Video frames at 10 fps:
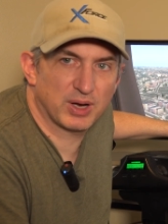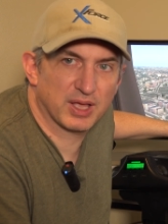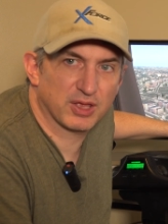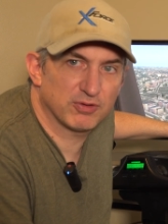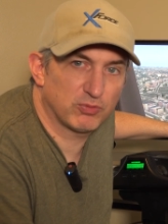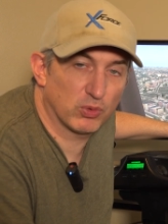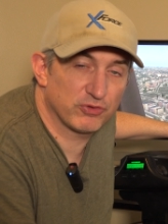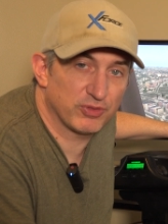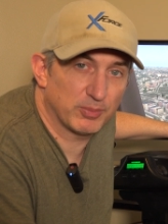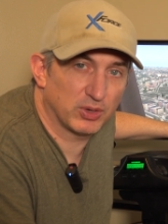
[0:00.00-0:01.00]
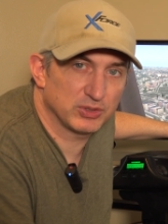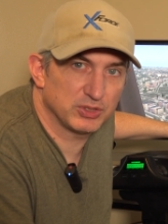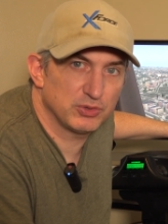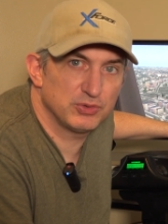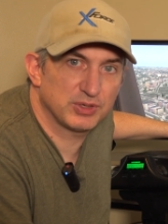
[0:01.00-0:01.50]
we're not going to force them on
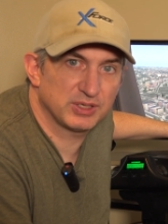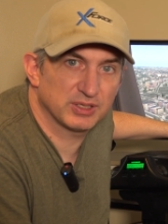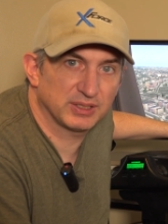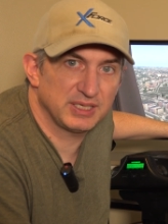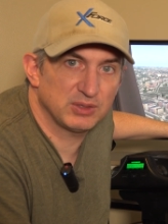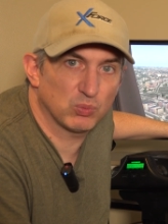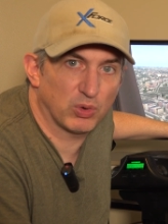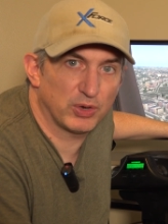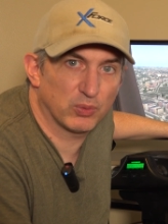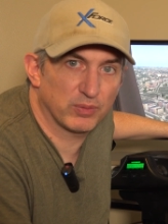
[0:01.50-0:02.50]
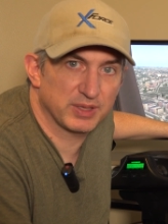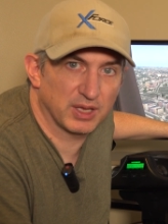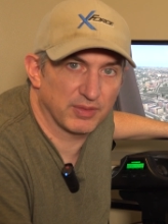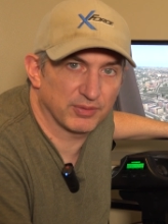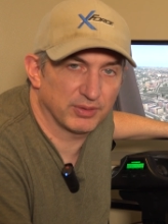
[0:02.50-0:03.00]
you. You can delete one or
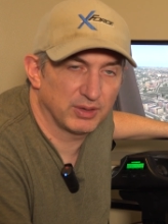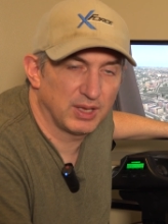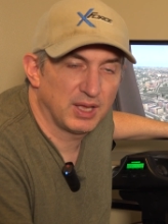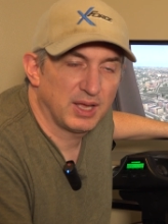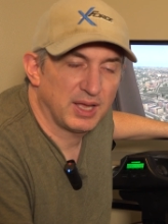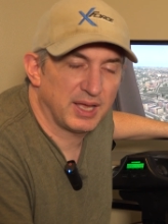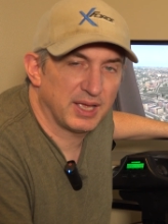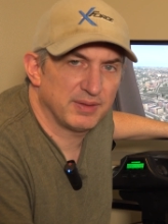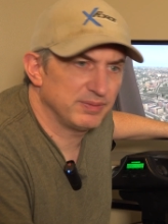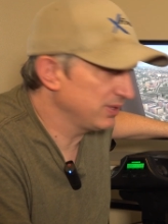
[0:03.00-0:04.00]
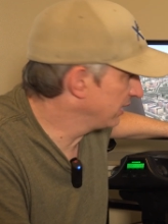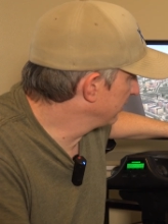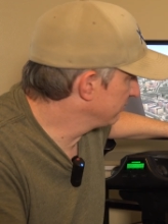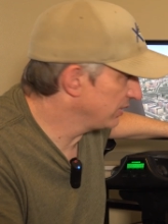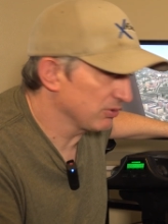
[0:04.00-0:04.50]
the other and
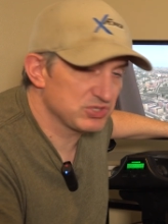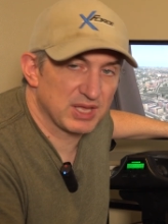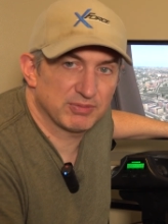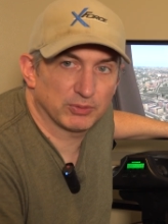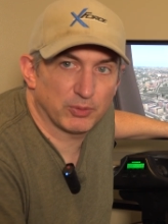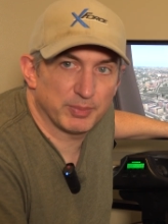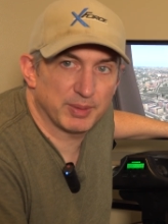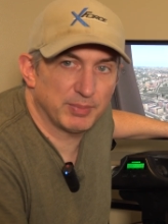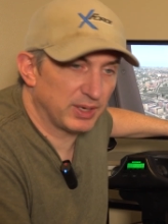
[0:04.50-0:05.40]
then, you know, save a little bit of